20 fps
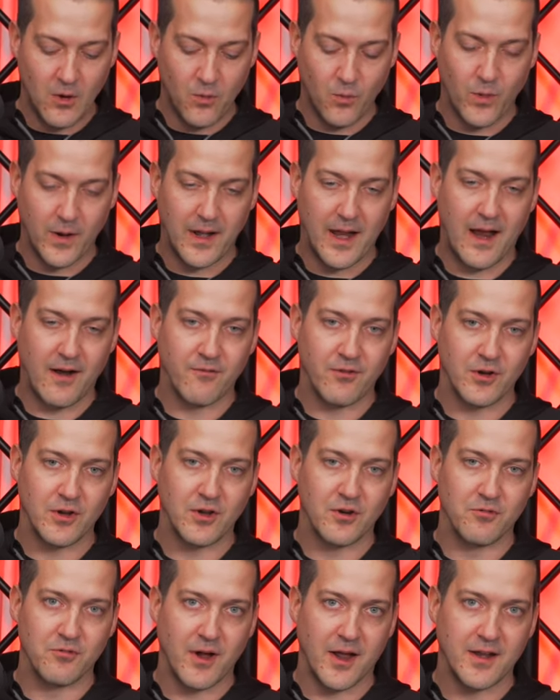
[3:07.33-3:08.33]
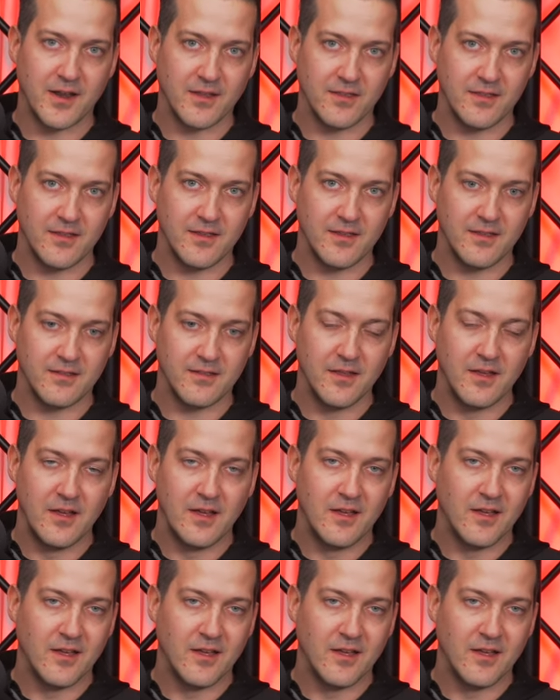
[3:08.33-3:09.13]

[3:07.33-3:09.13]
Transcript: whenever you're running these.